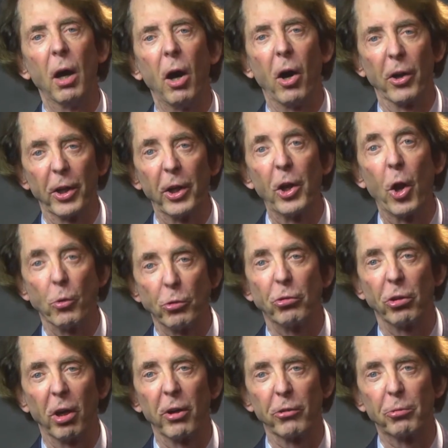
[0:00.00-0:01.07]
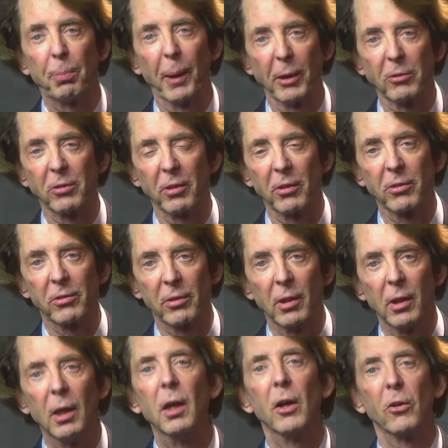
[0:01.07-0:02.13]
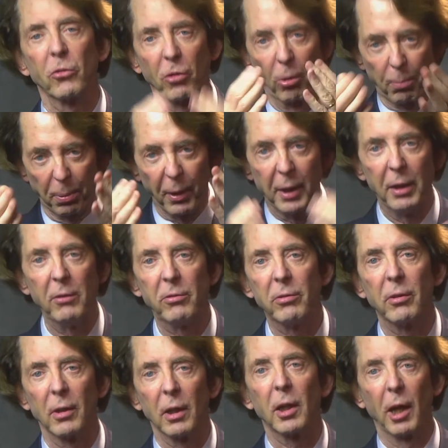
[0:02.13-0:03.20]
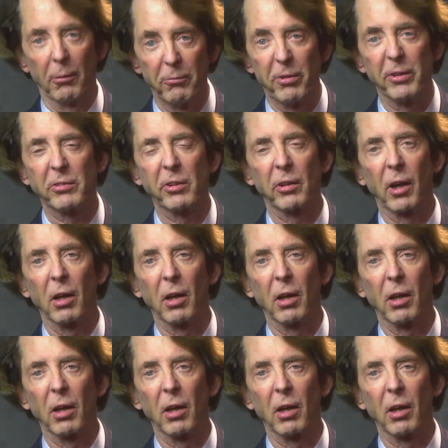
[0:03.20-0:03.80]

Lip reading: on a no-charge basis. So please come visit